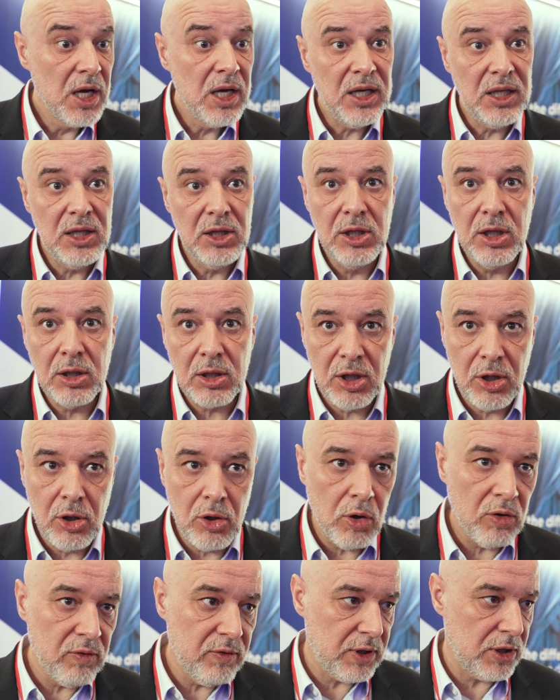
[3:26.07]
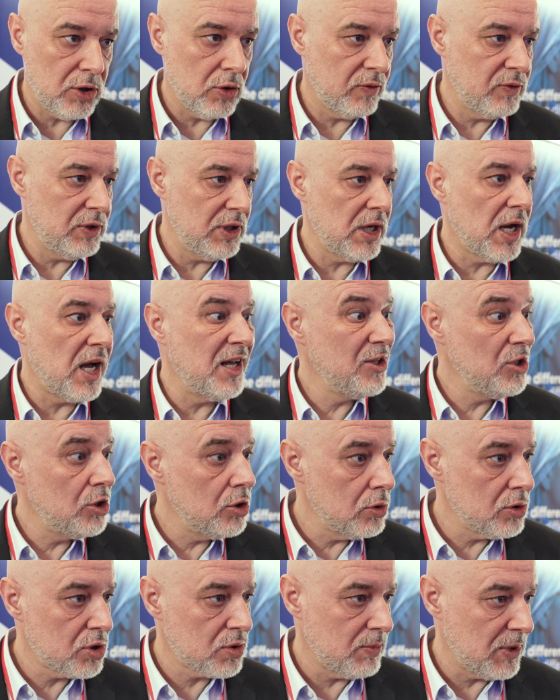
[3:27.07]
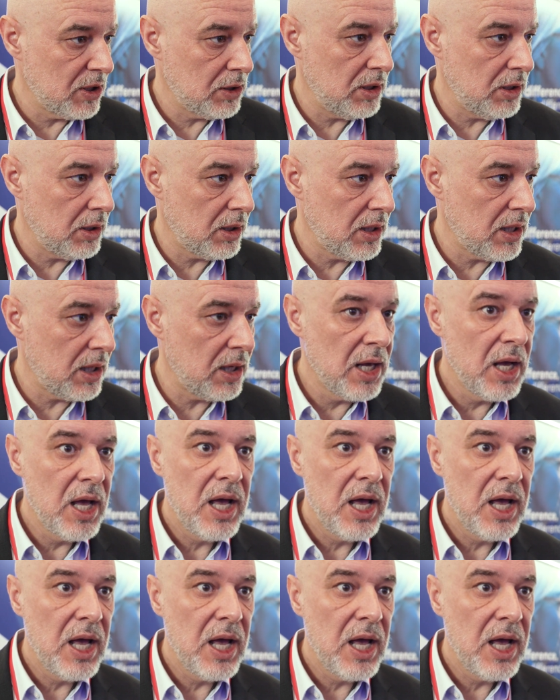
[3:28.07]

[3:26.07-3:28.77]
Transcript: in the recovery of the unused material,